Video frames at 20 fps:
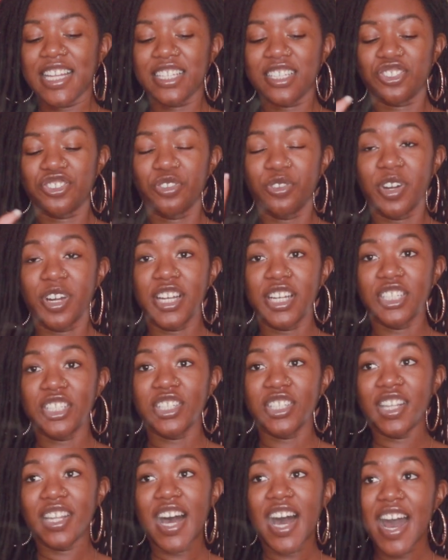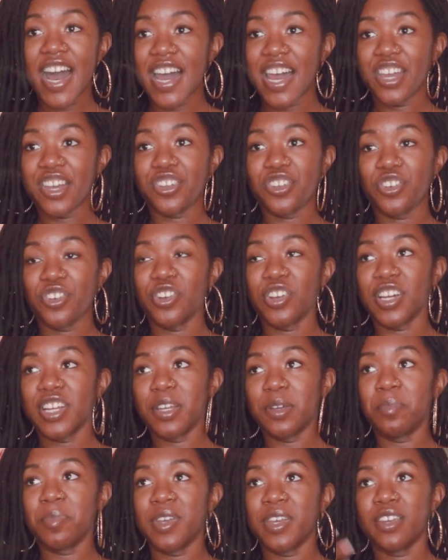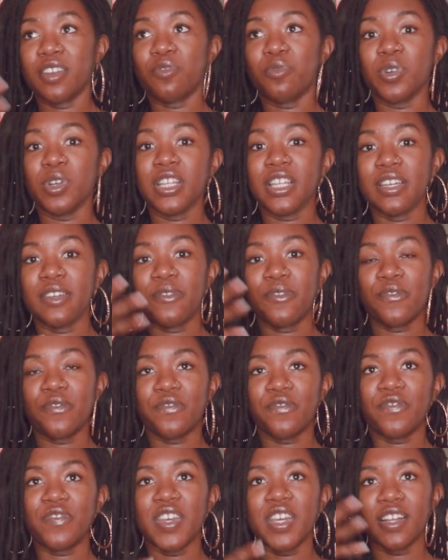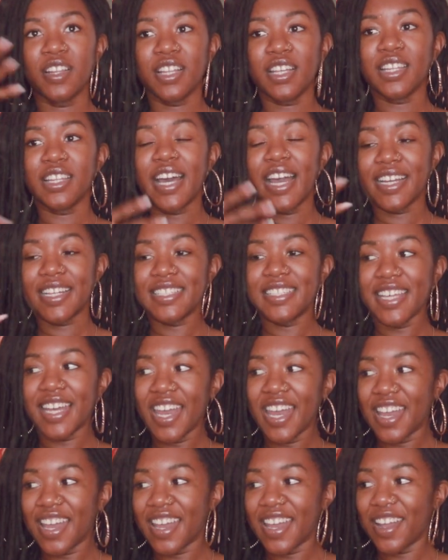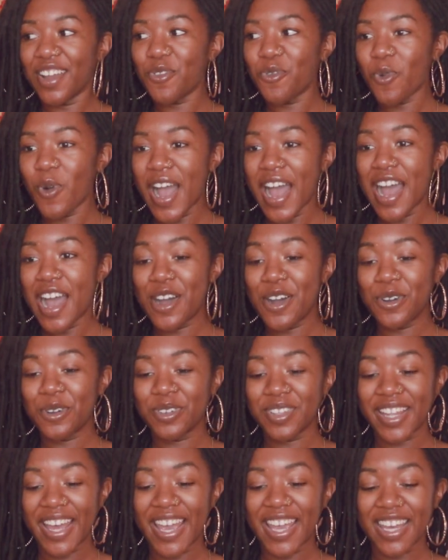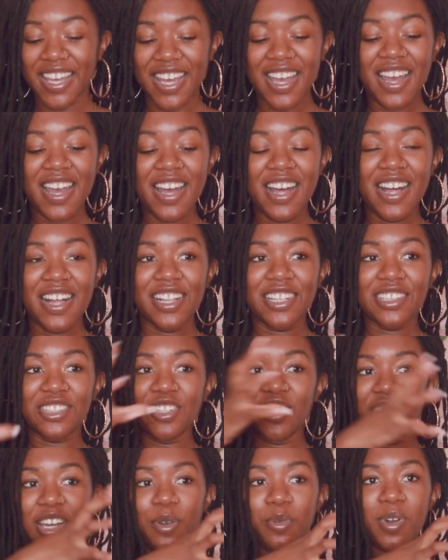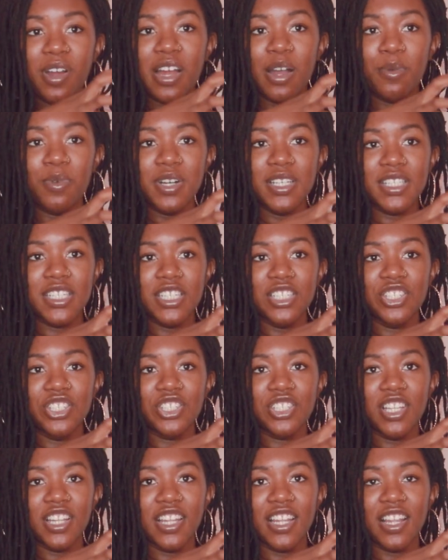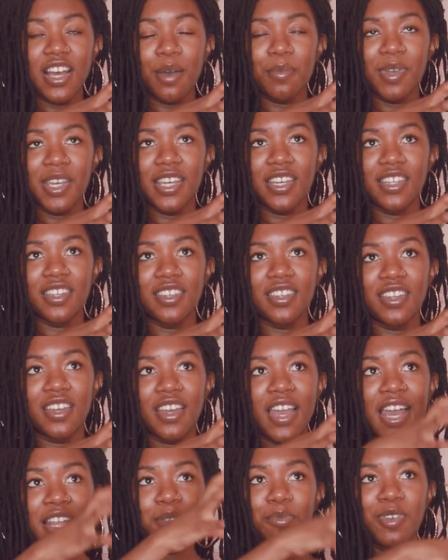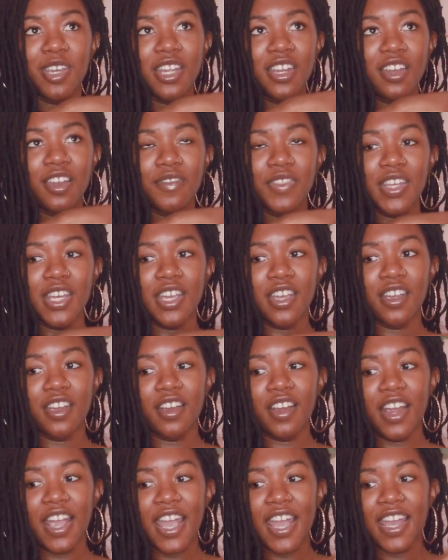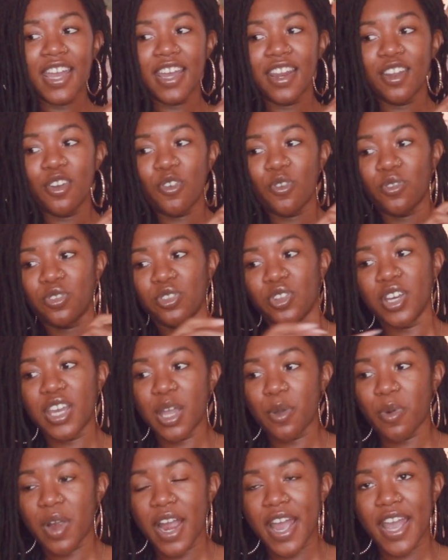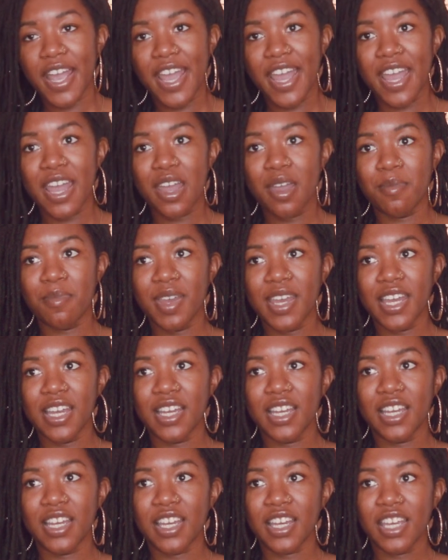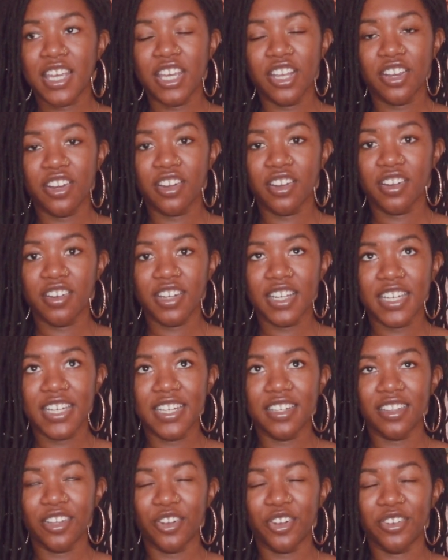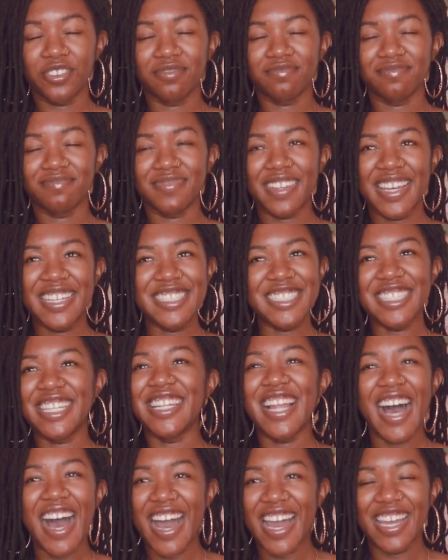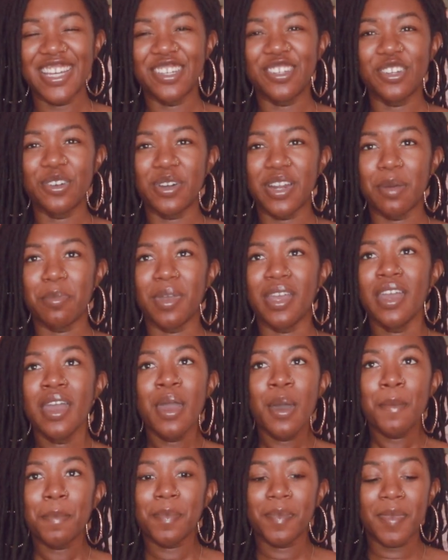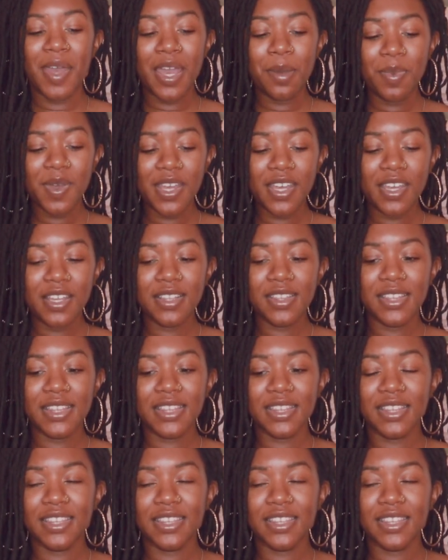during July you're gonna be really feeling like, dang, wow, like look at where I was in at the beginning of the year, and look at where I am here like in July. You know what I mean? Maybe